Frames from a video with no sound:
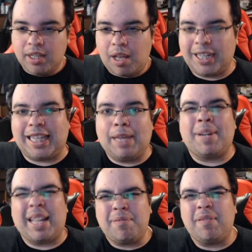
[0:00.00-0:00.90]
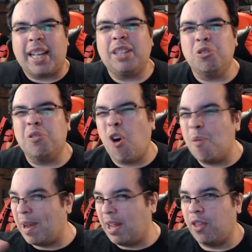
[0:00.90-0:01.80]
I'm going to keep it like like I do
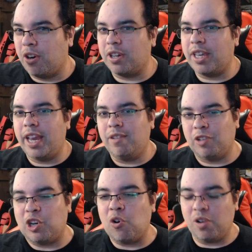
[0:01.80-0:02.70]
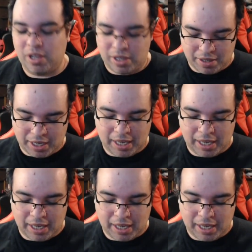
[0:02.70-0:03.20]
all my other arcade uh,